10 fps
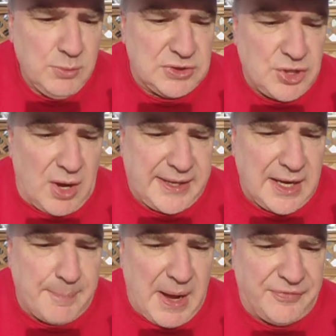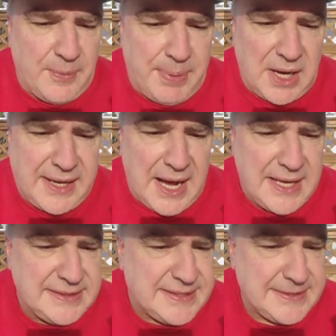We're talking about the
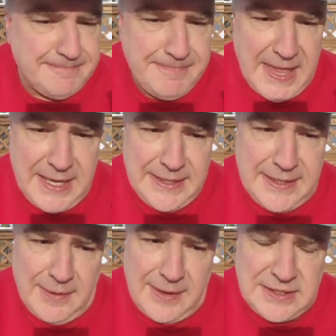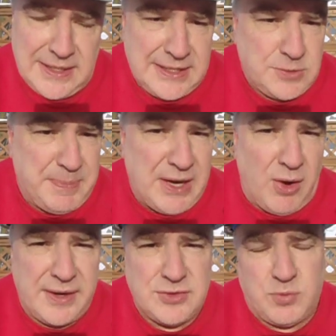Buckeyes. You know, let's be
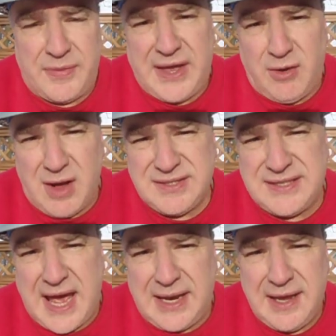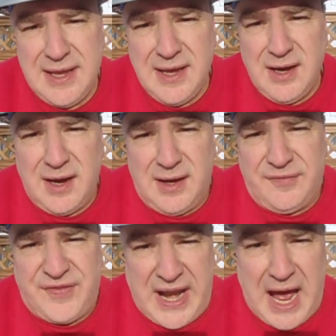honest. When they lost that
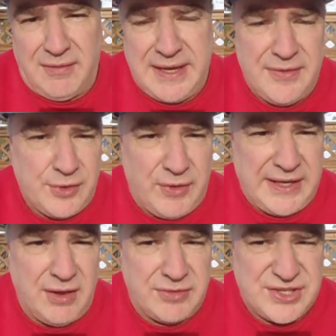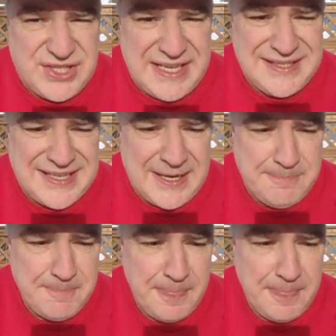finale in the regular season,